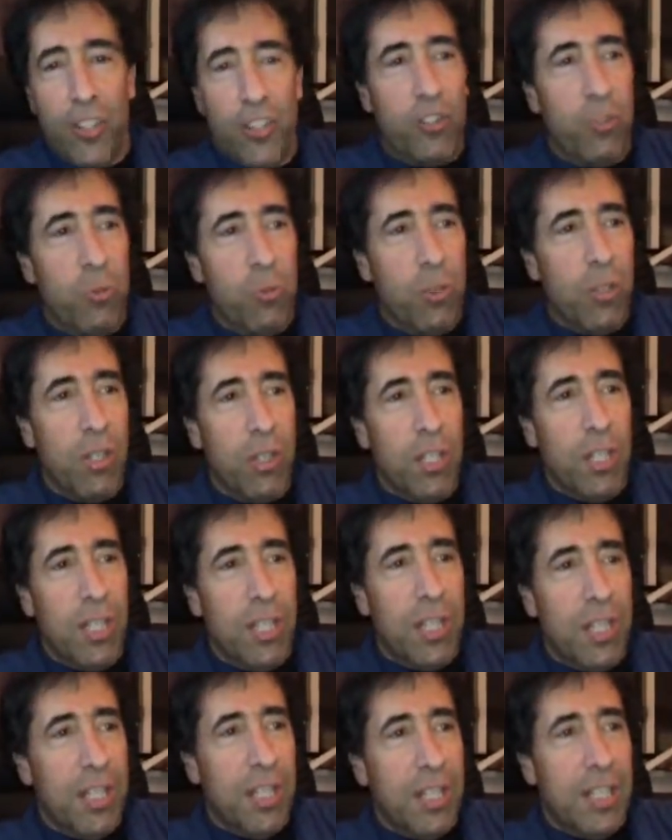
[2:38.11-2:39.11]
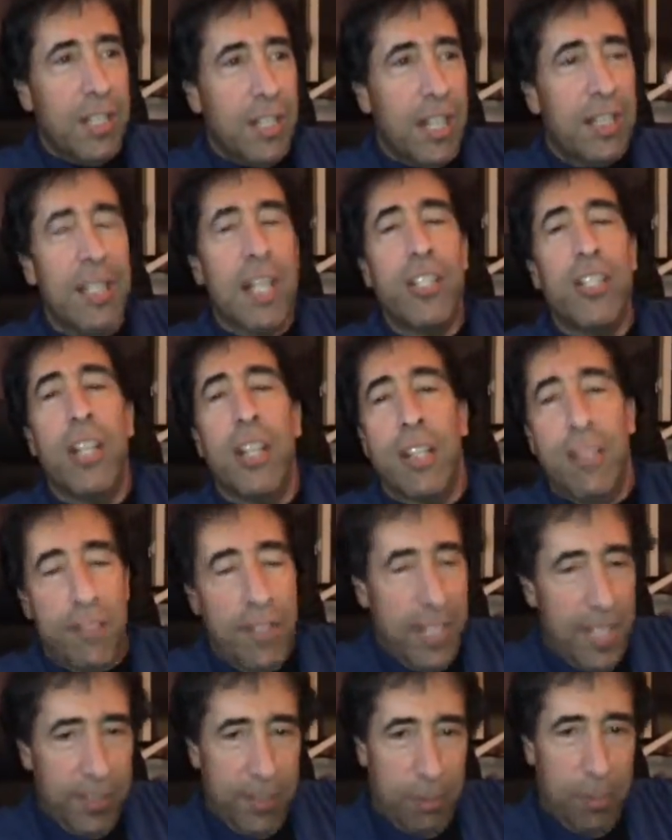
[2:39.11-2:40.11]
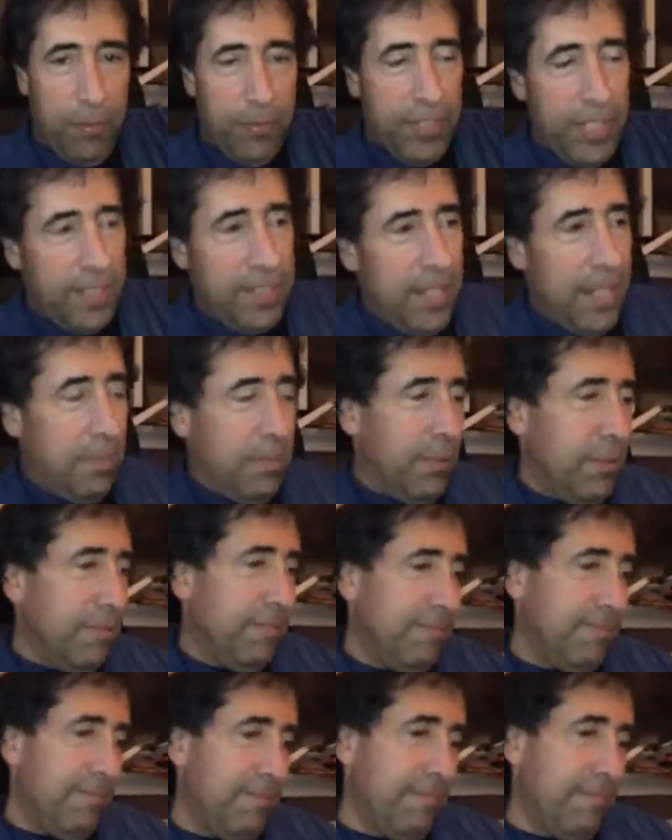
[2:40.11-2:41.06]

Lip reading: you. Here's a perfect example.